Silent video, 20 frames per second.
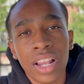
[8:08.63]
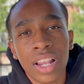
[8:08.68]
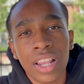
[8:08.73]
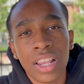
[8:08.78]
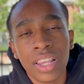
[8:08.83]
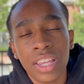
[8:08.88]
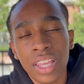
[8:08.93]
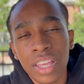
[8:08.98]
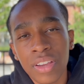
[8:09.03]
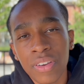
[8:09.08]

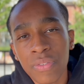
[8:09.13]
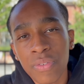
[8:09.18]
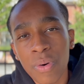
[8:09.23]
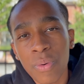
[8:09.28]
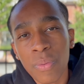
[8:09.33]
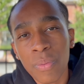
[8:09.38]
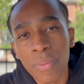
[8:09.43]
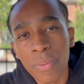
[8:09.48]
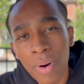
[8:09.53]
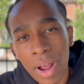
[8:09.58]
leave
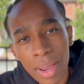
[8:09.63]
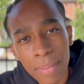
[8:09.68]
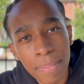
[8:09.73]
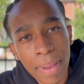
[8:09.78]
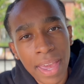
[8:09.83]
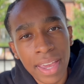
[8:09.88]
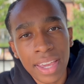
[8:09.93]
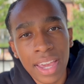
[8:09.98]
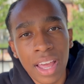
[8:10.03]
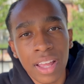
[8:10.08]
right
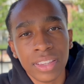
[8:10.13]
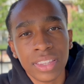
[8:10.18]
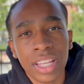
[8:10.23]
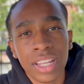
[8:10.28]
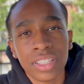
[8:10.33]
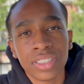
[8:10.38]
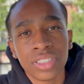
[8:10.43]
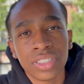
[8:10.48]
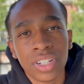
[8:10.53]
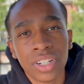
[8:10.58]
back out
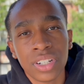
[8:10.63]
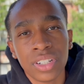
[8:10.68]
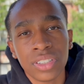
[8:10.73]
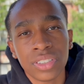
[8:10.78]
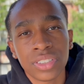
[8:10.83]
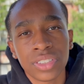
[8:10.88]
that church